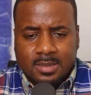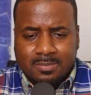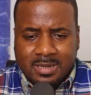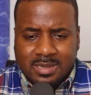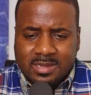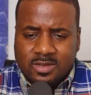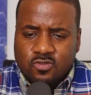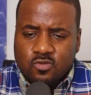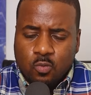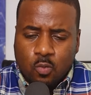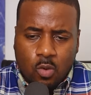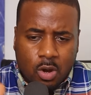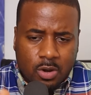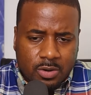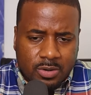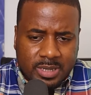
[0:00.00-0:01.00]
But this
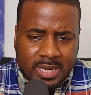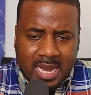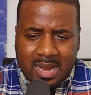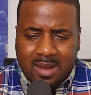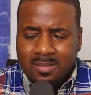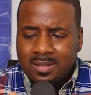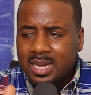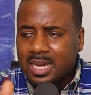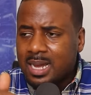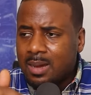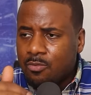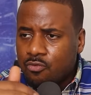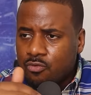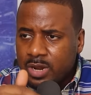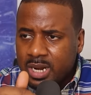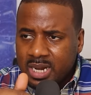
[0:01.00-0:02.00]
watered down, like
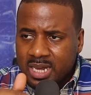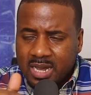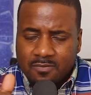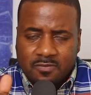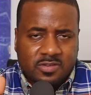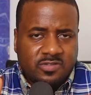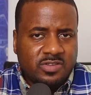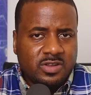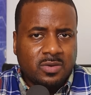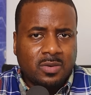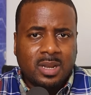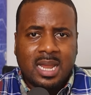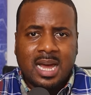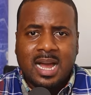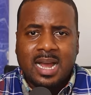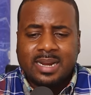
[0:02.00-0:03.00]
I'm reading every single
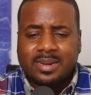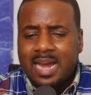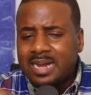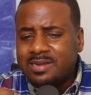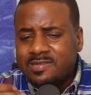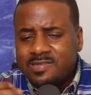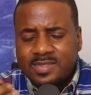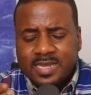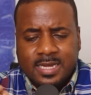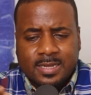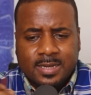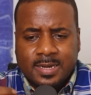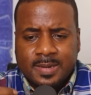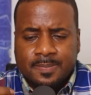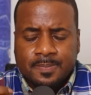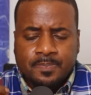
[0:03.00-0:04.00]
line, I just think
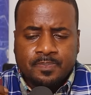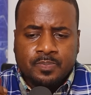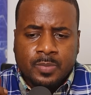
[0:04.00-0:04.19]
that